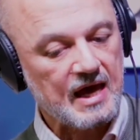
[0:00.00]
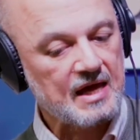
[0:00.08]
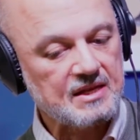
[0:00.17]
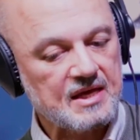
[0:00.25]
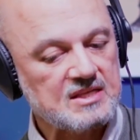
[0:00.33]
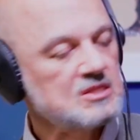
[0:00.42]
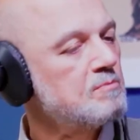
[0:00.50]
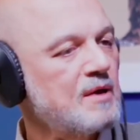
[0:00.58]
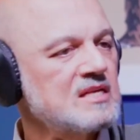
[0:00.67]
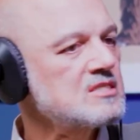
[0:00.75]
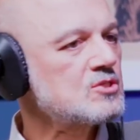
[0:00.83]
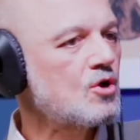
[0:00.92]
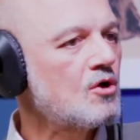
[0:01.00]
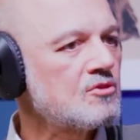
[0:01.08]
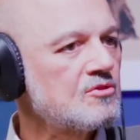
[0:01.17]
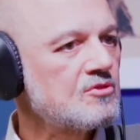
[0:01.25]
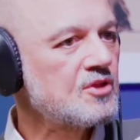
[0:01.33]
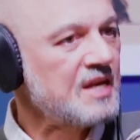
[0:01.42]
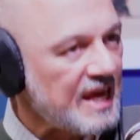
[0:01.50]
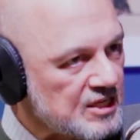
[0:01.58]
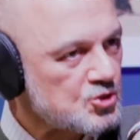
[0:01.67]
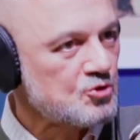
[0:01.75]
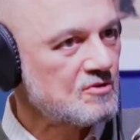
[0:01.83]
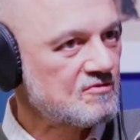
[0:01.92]
And it depends on the
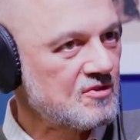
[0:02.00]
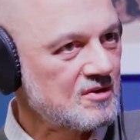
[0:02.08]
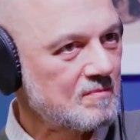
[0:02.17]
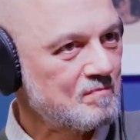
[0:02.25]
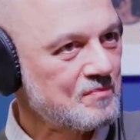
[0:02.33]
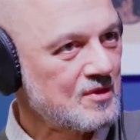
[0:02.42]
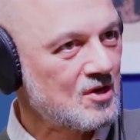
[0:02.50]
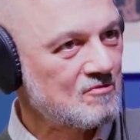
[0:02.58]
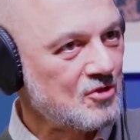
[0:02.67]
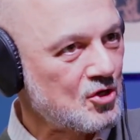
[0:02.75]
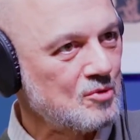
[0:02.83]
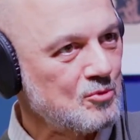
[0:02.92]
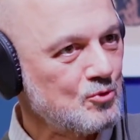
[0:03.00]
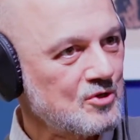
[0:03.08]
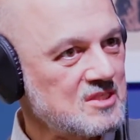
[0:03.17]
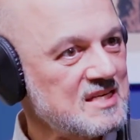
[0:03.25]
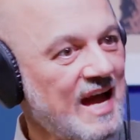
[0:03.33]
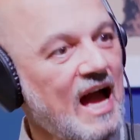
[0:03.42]
nature of the community,